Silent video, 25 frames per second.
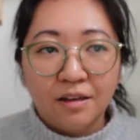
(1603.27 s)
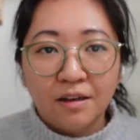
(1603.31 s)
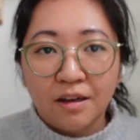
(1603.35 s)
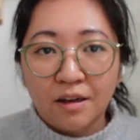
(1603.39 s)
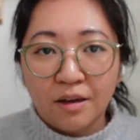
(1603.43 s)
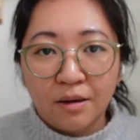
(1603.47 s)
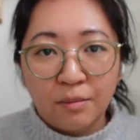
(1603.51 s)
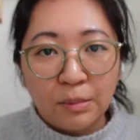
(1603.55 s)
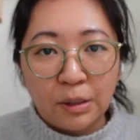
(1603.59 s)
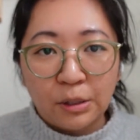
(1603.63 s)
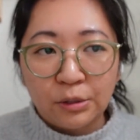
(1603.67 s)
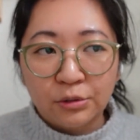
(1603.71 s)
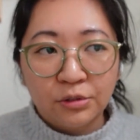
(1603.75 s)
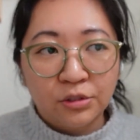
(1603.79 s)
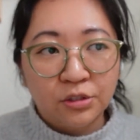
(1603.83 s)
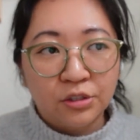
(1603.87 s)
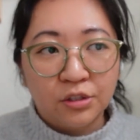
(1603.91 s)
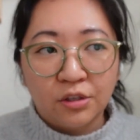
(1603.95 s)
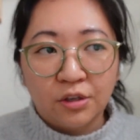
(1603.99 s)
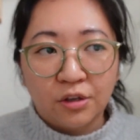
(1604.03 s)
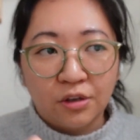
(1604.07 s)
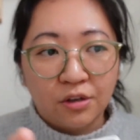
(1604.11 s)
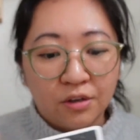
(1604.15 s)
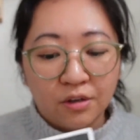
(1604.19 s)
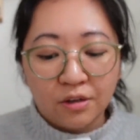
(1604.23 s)

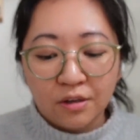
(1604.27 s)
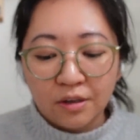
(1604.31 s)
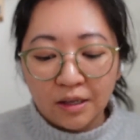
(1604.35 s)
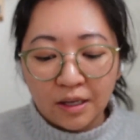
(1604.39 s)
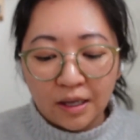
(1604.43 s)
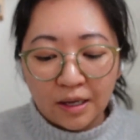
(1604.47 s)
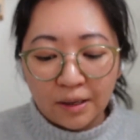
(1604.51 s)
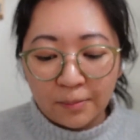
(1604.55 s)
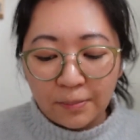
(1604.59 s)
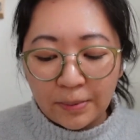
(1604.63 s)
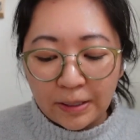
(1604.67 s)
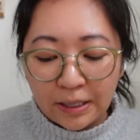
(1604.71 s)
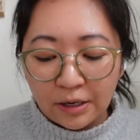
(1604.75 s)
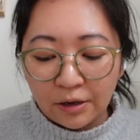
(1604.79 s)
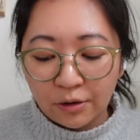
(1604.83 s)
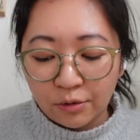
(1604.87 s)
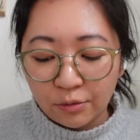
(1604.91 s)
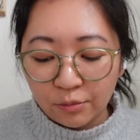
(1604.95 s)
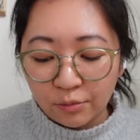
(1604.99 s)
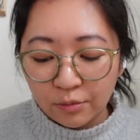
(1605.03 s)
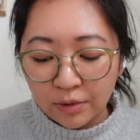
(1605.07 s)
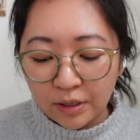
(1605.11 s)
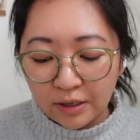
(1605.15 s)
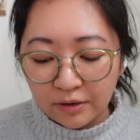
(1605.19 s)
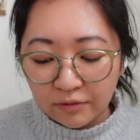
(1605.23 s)
emotional
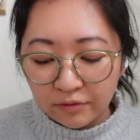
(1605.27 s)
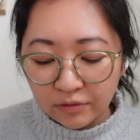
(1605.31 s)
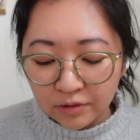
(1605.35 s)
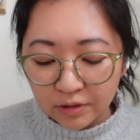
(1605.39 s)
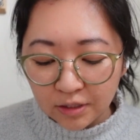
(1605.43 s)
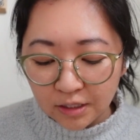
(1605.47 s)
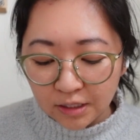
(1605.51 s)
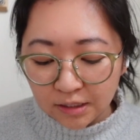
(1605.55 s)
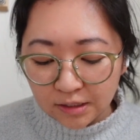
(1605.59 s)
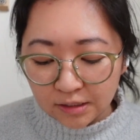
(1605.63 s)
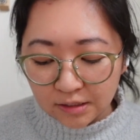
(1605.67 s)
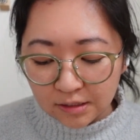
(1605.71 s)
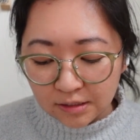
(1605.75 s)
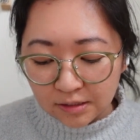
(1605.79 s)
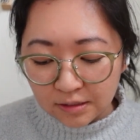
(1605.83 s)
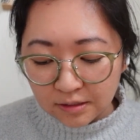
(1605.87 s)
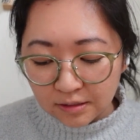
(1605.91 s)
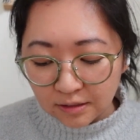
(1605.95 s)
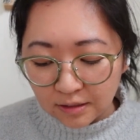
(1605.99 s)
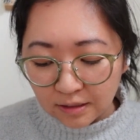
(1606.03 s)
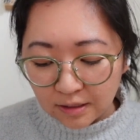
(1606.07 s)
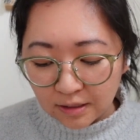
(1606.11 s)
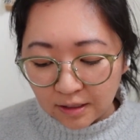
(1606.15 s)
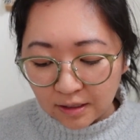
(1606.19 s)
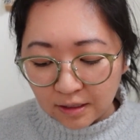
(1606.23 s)
about whatever
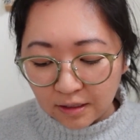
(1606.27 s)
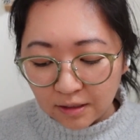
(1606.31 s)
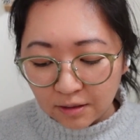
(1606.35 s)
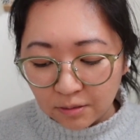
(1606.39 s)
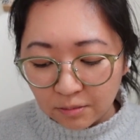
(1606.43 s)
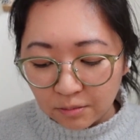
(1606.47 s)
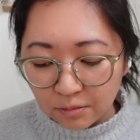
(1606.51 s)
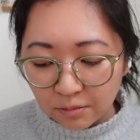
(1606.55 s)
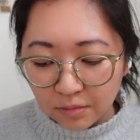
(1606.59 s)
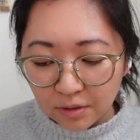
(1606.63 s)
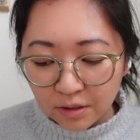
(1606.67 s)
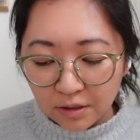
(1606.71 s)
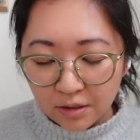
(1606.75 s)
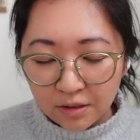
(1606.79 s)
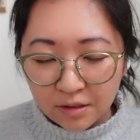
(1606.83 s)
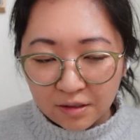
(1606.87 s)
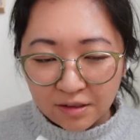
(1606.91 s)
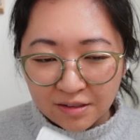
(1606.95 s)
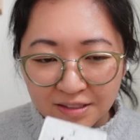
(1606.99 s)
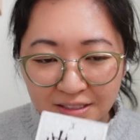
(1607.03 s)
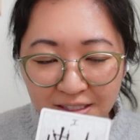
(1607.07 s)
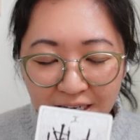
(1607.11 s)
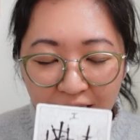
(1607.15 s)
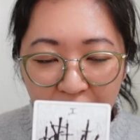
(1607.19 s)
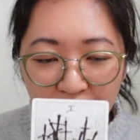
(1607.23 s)
this um
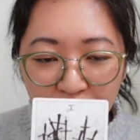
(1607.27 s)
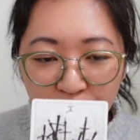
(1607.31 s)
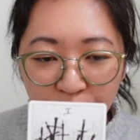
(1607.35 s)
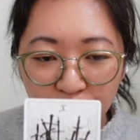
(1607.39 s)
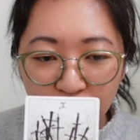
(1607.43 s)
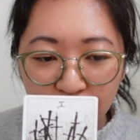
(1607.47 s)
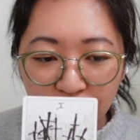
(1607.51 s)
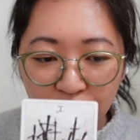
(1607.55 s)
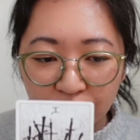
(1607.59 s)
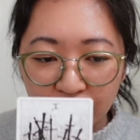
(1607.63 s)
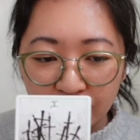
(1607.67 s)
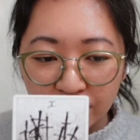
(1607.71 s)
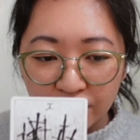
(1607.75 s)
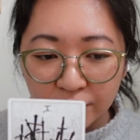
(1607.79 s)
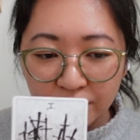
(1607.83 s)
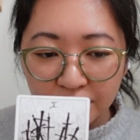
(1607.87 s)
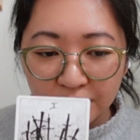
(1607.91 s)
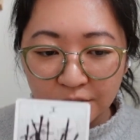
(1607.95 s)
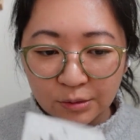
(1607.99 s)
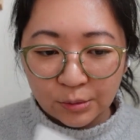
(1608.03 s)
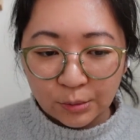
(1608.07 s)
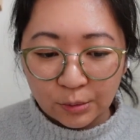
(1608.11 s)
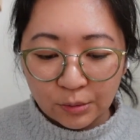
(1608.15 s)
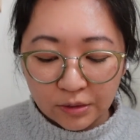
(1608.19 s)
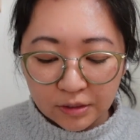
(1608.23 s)
Ten of
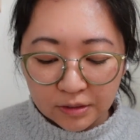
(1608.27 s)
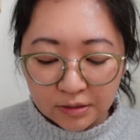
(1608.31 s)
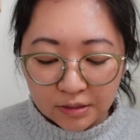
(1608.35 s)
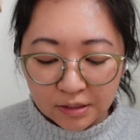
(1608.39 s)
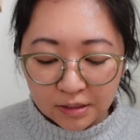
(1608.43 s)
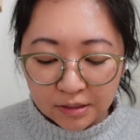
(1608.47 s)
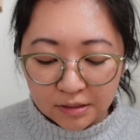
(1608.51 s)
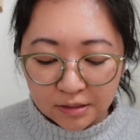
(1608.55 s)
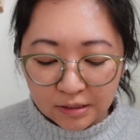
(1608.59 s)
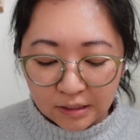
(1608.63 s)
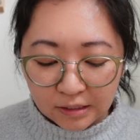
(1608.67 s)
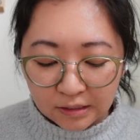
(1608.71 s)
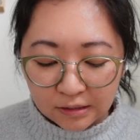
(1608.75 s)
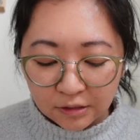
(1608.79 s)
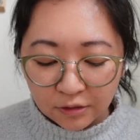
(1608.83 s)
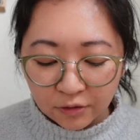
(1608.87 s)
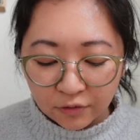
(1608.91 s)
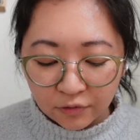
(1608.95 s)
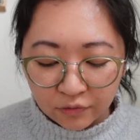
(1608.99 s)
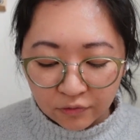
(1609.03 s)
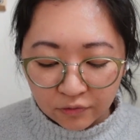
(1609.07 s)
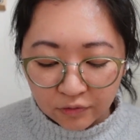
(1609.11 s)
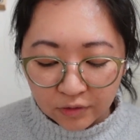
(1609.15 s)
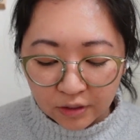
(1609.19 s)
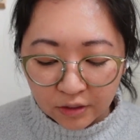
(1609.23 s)
Swords is. Like they're
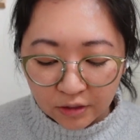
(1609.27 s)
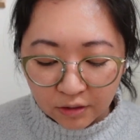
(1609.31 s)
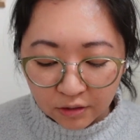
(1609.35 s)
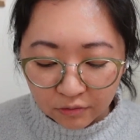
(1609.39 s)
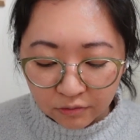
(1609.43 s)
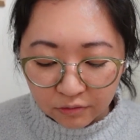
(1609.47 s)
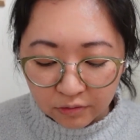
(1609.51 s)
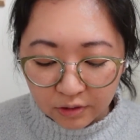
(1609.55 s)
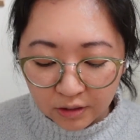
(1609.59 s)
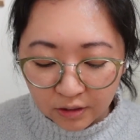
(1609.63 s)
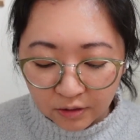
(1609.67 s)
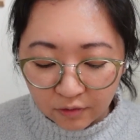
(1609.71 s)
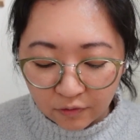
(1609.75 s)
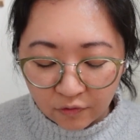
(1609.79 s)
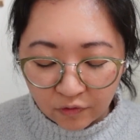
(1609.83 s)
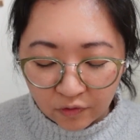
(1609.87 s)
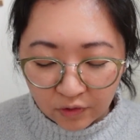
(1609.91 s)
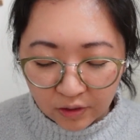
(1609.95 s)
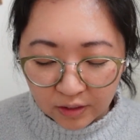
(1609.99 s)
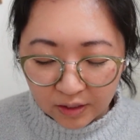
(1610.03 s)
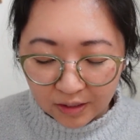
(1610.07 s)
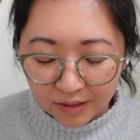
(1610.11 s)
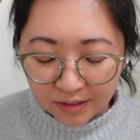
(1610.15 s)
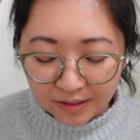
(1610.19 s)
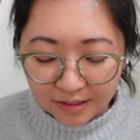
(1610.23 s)
they're really
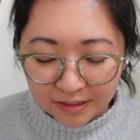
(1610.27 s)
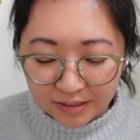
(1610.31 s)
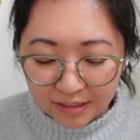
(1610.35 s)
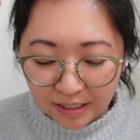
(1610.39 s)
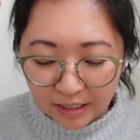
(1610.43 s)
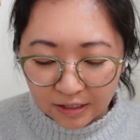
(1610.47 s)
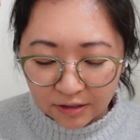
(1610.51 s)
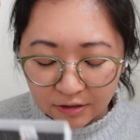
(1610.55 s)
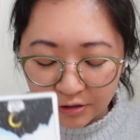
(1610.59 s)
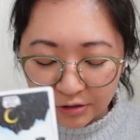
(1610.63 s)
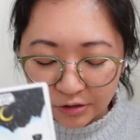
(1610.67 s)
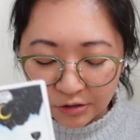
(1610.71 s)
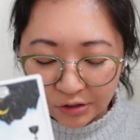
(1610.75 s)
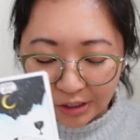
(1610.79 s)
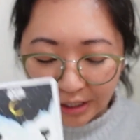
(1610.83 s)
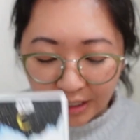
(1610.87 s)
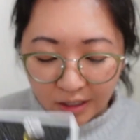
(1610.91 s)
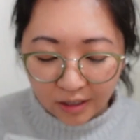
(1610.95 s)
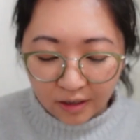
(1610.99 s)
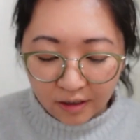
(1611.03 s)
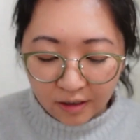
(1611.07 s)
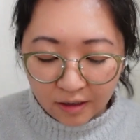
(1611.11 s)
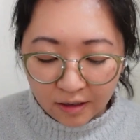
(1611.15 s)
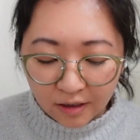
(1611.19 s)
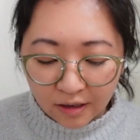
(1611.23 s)
feeling this
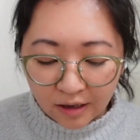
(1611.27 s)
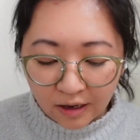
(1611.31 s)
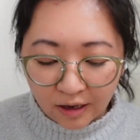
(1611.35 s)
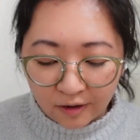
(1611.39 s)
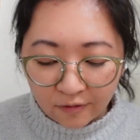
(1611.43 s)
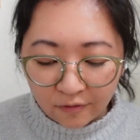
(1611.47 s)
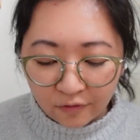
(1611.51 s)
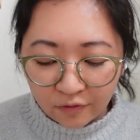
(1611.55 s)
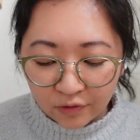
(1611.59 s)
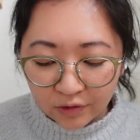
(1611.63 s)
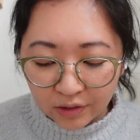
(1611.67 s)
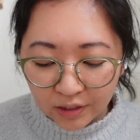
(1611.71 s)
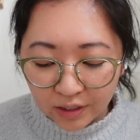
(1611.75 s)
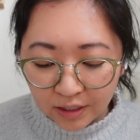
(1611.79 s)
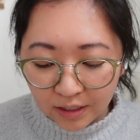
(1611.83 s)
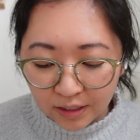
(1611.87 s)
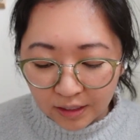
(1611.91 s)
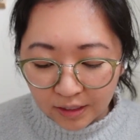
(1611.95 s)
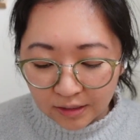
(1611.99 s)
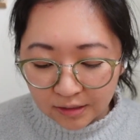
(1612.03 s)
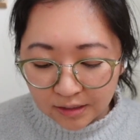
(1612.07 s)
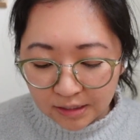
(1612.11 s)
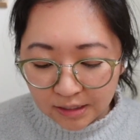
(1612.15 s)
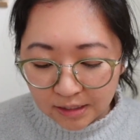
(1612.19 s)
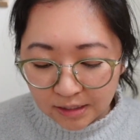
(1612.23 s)
energy. I feel like
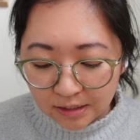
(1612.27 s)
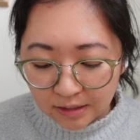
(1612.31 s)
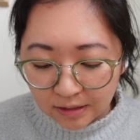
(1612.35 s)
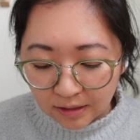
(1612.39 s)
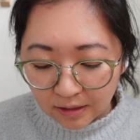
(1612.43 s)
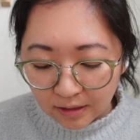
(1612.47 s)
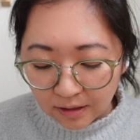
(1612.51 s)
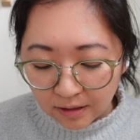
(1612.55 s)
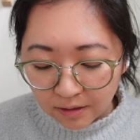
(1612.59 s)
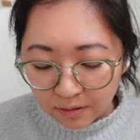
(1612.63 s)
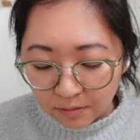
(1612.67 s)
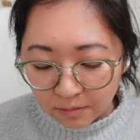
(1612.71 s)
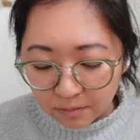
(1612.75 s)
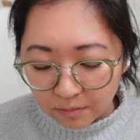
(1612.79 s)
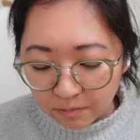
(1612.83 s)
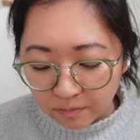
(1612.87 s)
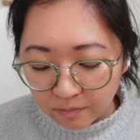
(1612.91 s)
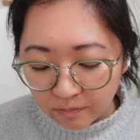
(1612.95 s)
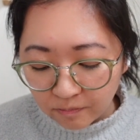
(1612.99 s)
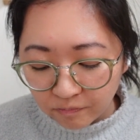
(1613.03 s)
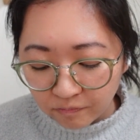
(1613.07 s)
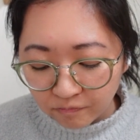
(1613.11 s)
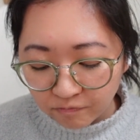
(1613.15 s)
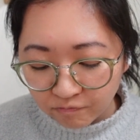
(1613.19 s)
it's um,